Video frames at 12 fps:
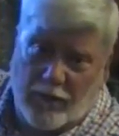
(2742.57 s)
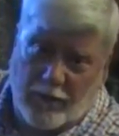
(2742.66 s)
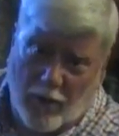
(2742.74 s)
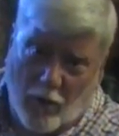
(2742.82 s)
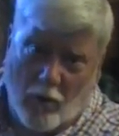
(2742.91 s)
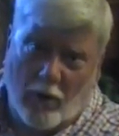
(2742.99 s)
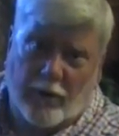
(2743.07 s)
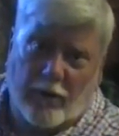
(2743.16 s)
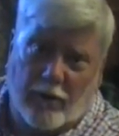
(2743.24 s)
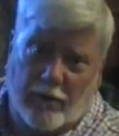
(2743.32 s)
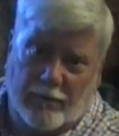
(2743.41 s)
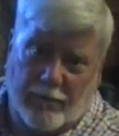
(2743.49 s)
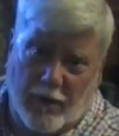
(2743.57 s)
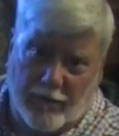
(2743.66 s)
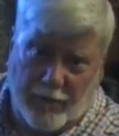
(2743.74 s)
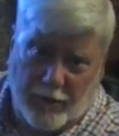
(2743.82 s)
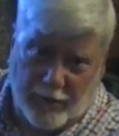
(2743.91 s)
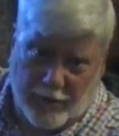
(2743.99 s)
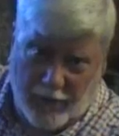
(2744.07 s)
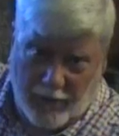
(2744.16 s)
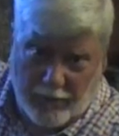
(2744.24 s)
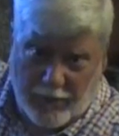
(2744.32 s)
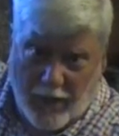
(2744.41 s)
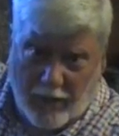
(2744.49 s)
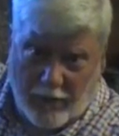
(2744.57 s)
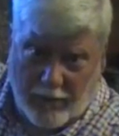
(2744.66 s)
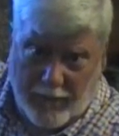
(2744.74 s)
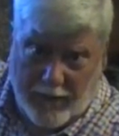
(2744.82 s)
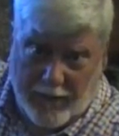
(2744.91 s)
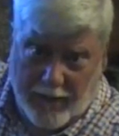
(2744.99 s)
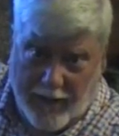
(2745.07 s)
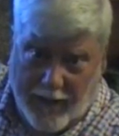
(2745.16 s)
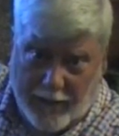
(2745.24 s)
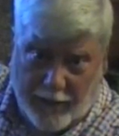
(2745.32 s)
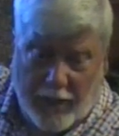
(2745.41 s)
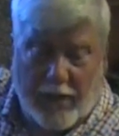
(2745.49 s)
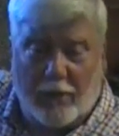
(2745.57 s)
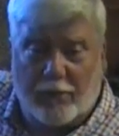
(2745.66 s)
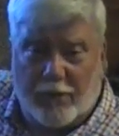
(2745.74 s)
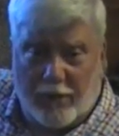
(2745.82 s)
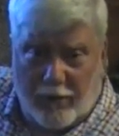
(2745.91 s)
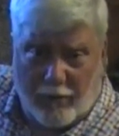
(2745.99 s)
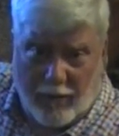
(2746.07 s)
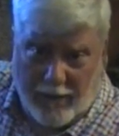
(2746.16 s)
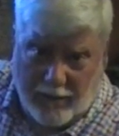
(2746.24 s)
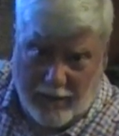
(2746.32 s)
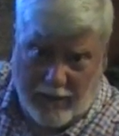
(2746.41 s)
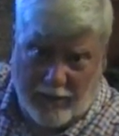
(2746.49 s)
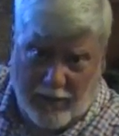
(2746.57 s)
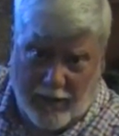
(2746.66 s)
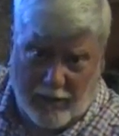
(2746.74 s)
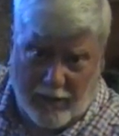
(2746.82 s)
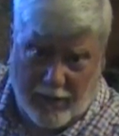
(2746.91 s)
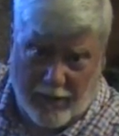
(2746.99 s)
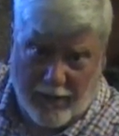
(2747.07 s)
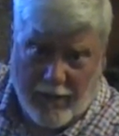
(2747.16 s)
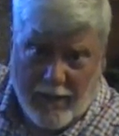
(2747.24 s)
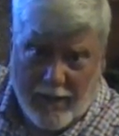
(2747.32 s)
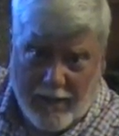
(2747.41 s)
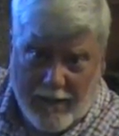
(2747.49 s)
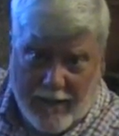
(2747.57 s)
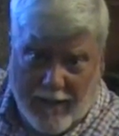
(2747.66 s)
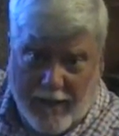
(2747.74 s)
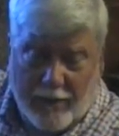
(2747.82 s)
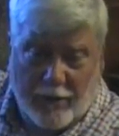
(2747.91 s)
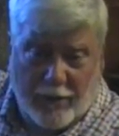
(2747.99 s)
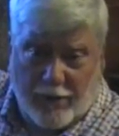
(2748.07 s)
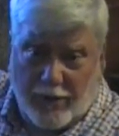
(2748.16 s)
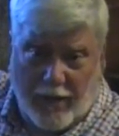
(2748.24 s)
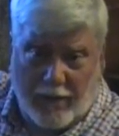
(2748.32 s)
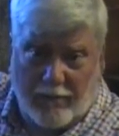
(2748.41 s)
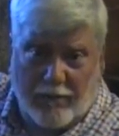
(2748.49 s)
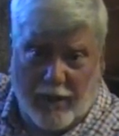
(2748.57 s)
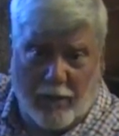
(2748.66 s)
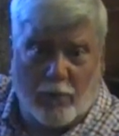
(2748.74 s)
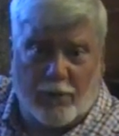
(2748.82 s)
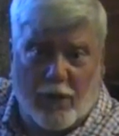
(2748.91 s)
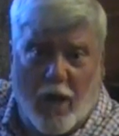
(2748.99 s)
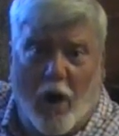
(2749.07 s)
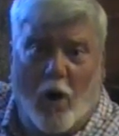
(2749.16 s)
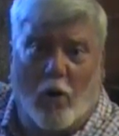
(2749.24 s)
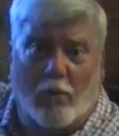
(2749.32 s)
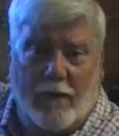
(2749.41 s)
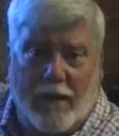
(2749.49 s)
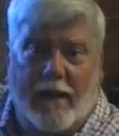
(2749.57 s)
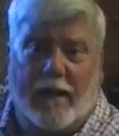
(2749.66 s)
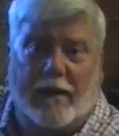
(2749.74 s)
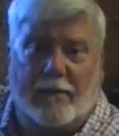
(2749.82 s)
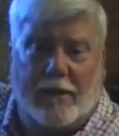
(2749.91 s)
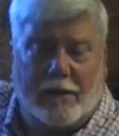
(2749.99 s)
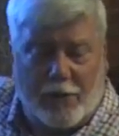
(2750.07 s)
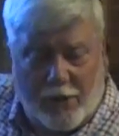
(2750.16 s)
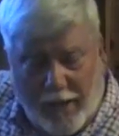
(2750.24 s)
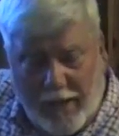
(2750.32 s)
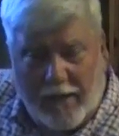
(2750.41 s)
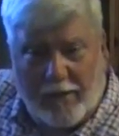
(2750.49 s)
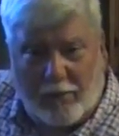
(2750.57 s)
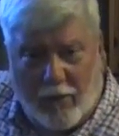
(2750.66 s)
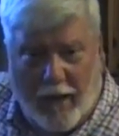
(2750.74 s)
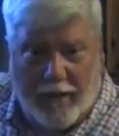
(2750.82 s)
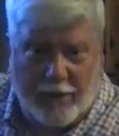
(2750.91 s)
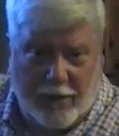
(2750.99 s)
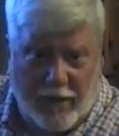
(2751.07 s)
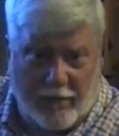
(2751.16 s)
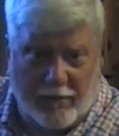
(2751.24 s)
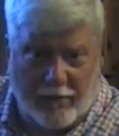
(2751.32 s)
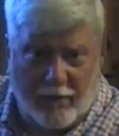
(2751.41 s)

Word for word: you the order of, of those that he was talking about in Acts. He goes into great detail here. He just said there was all men that seen Christ after the